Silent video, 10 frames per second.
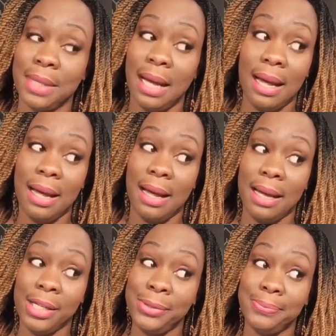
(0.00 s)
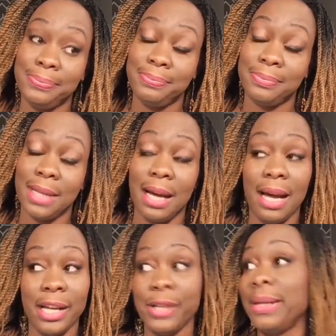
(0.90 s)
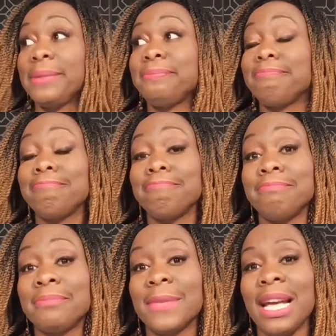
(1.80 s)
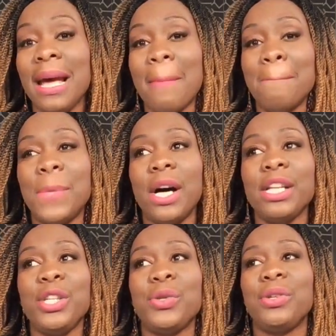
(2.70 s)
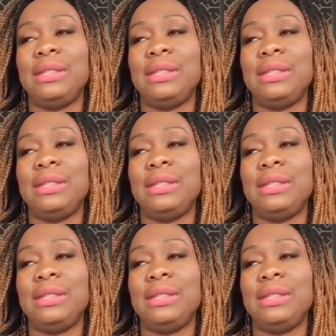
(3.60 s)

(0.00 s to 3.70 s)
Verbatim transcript: I knew, I knew it. But you